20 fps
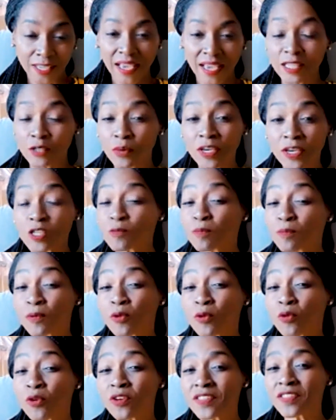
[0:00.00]
As we
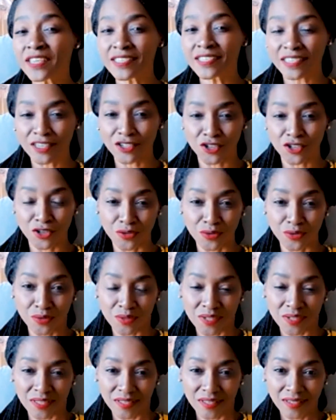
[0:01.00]
explore these
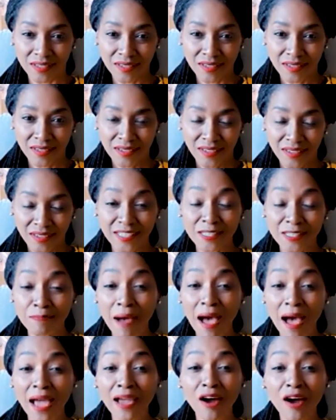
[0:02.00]
issues, it's
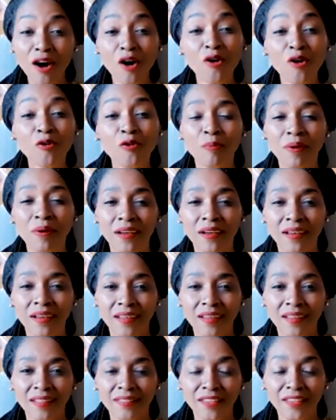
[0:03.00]
my hope
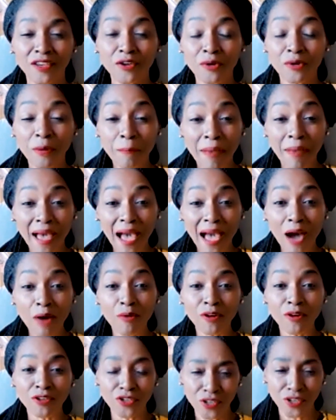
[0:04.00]
that you're
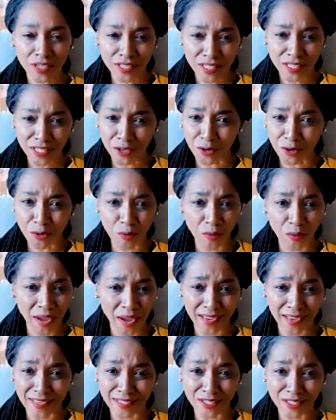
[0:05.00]
empowered to consider
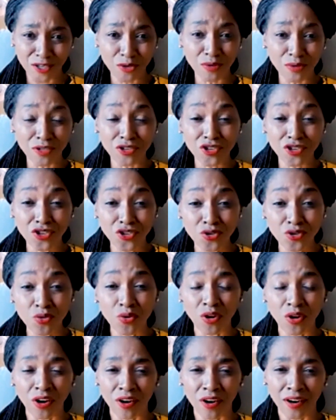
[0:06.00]
ways to
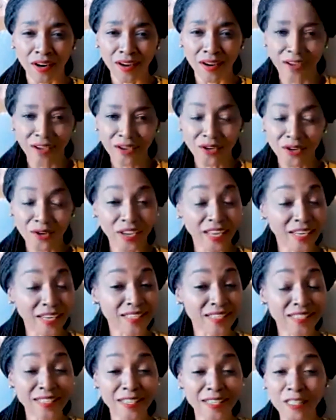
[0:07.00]
ensure you're
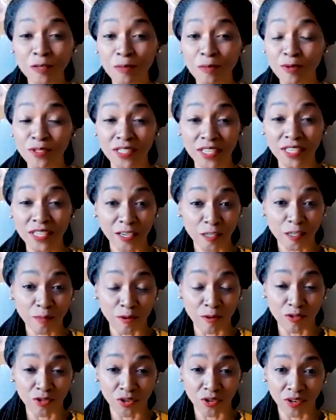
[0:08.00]
getting sensible sun
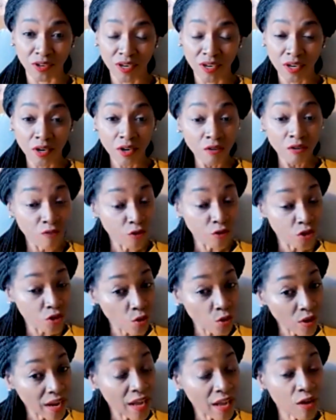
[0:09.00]
exposure for
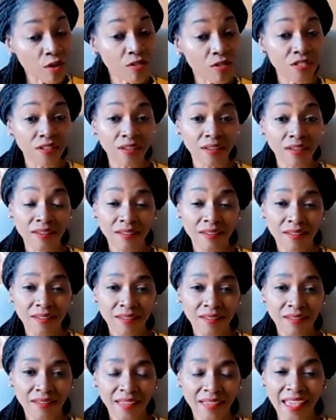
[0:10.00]
your health
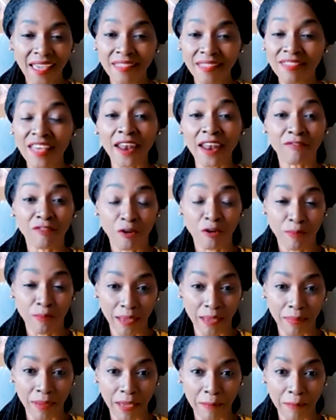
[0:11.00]
and that of your
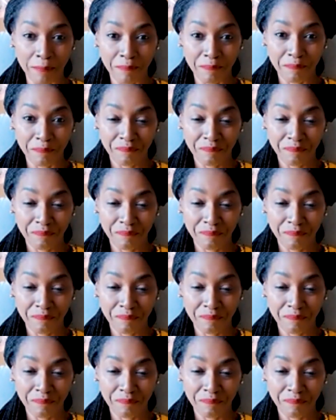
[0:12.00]
baby.